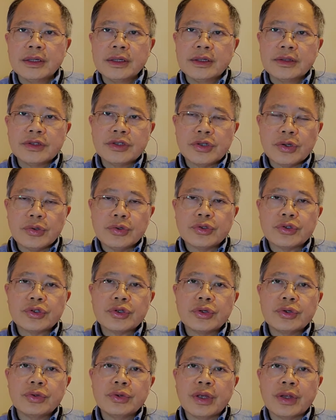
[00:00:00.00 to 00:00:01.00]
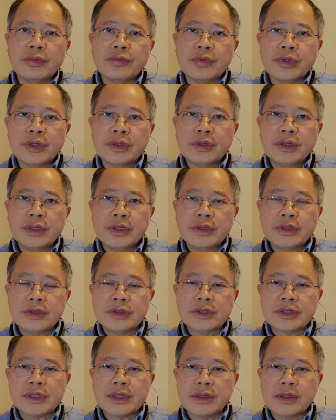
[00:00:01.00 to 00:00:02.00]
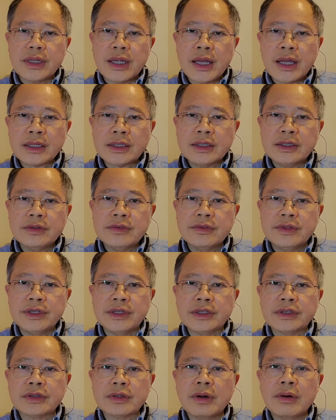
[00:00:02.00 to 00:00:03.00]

social, and religious activities.